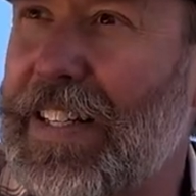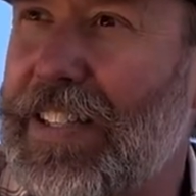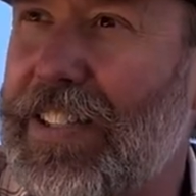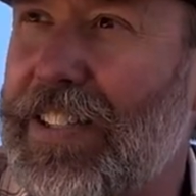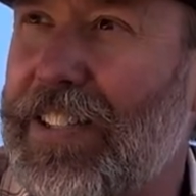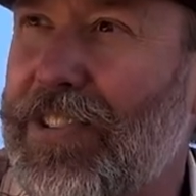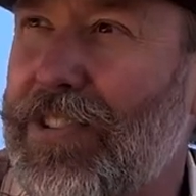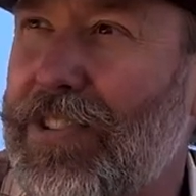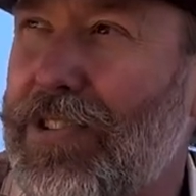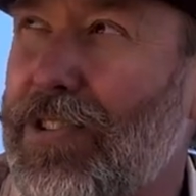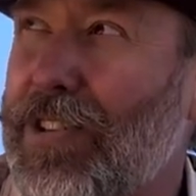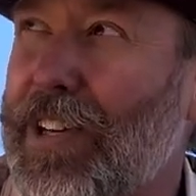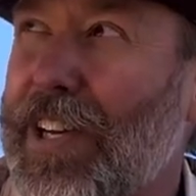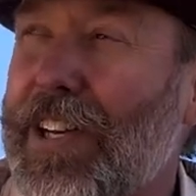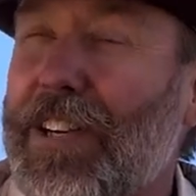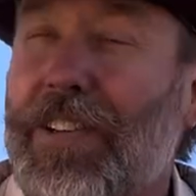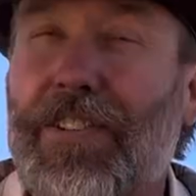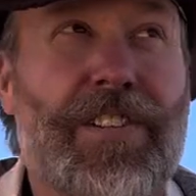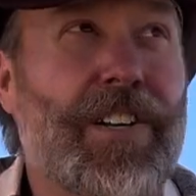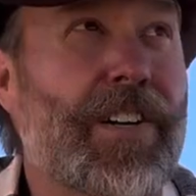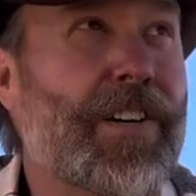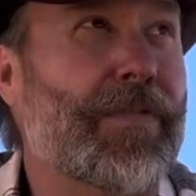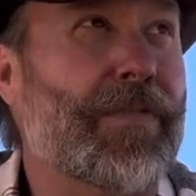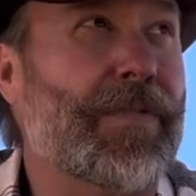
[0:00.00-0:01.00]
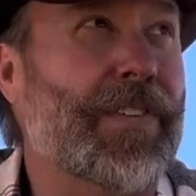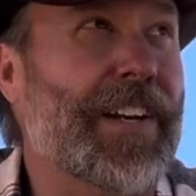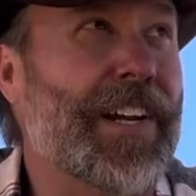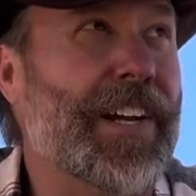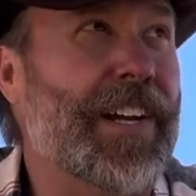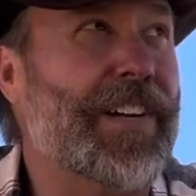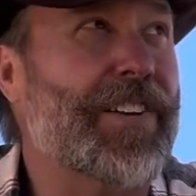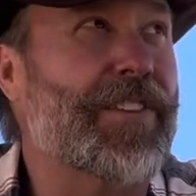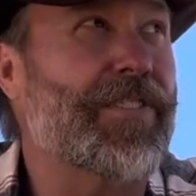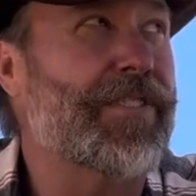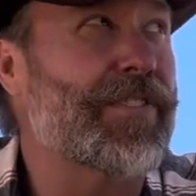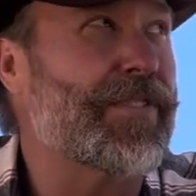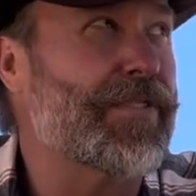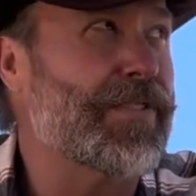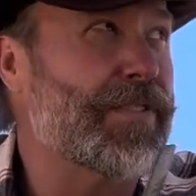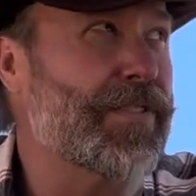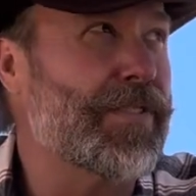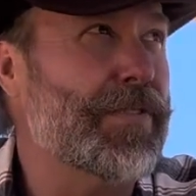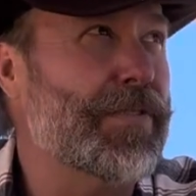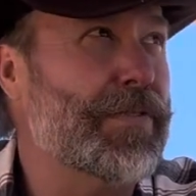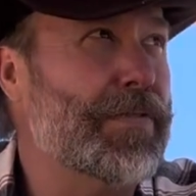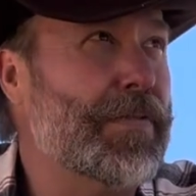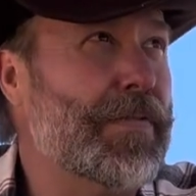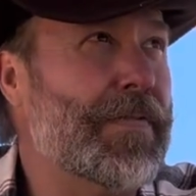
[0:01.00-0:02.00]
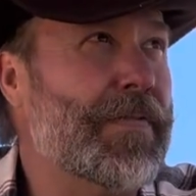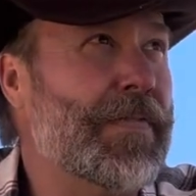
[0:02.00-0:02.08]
You go get yourself an acre or two